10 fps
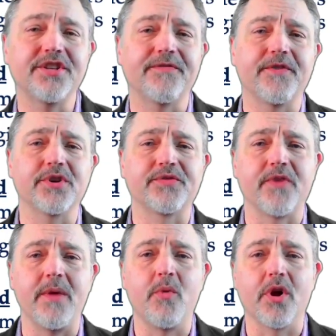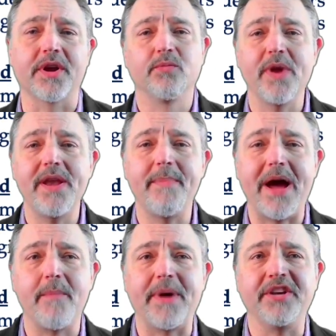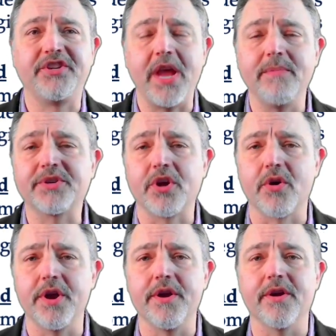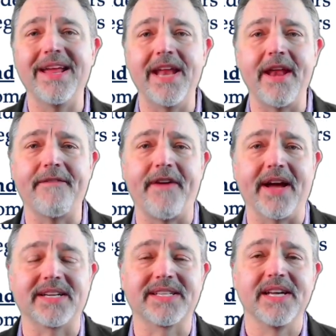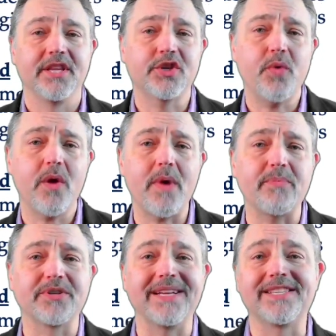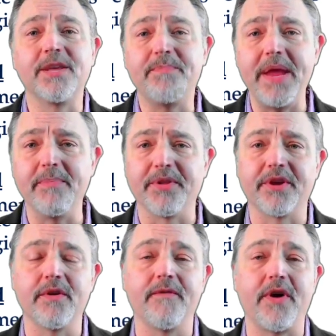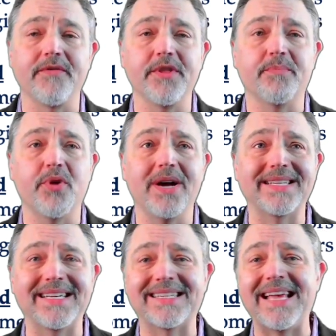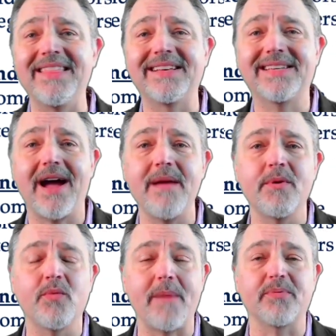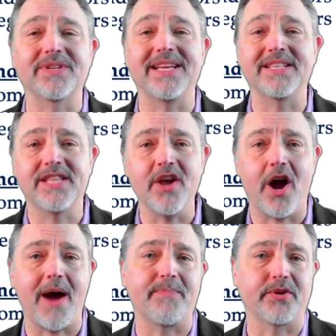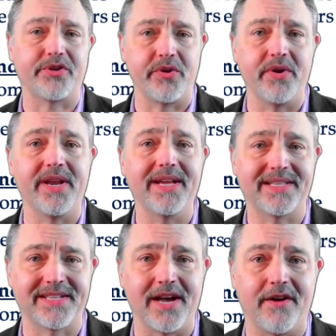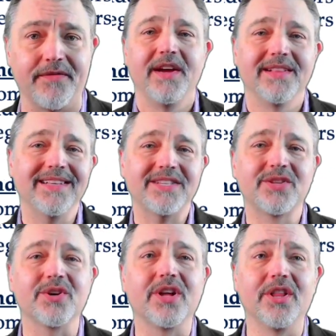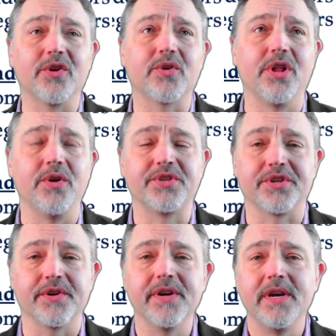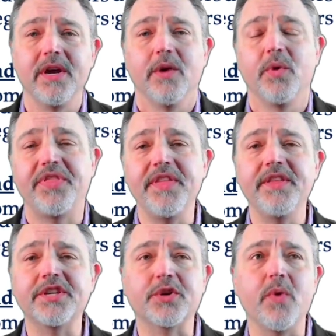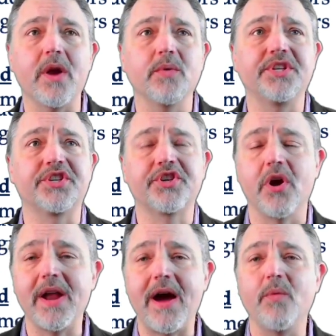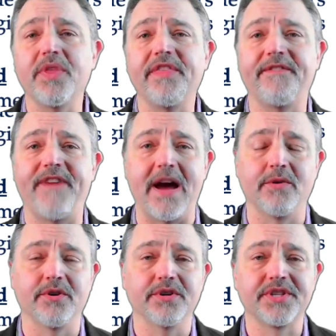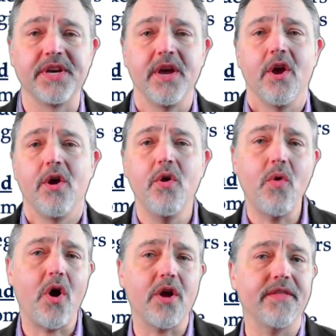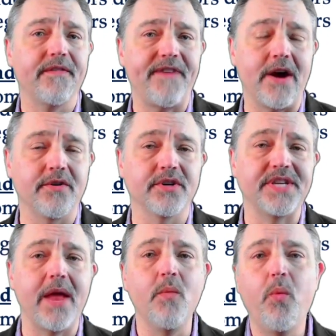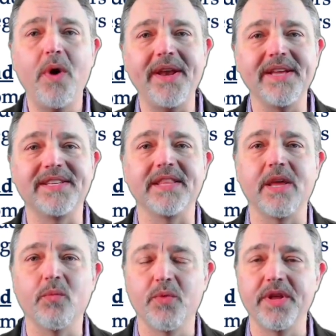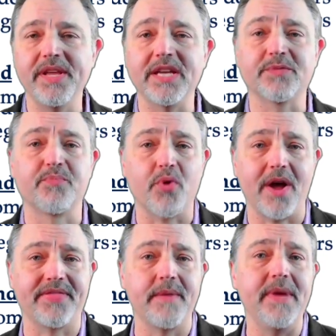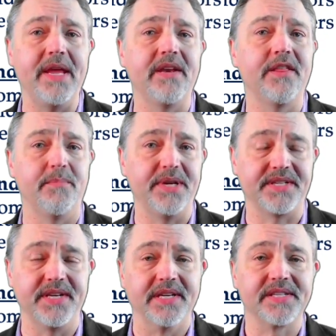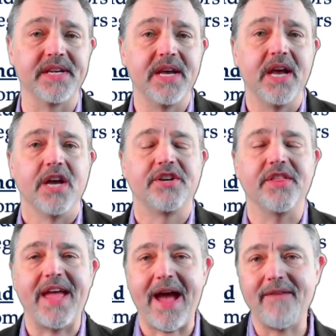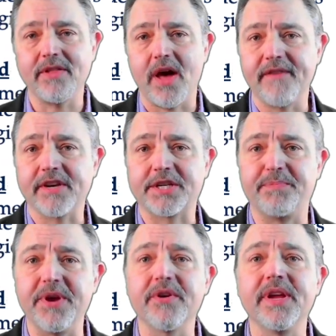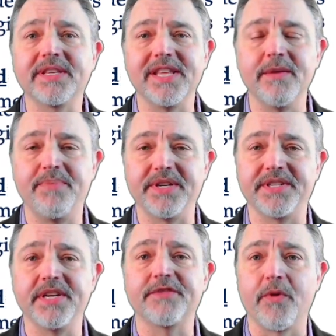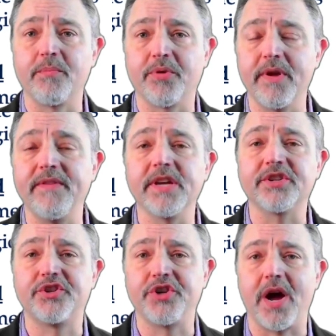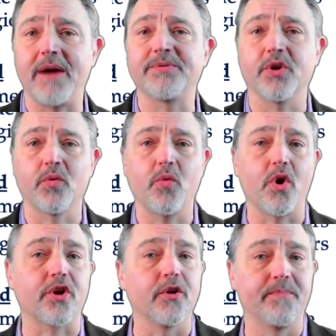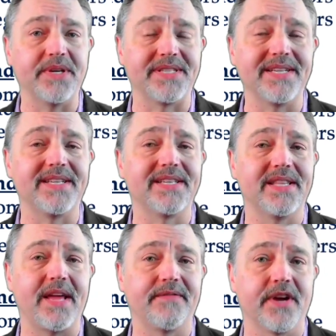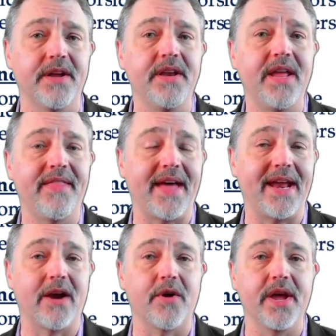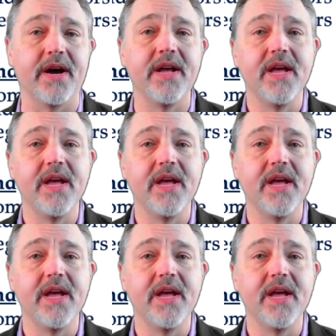the first framework, written about by James Currier in NFX. The square represents the people that are involved in the process, and the diamond represents the opportunity itself. Let's look a little closer. Within this square, we start out with the founders. Who are the founders, and what is it that really has brought them into the business? Do they have a lot of experience in the business from previous jobs or work or businesses that they've done in that area?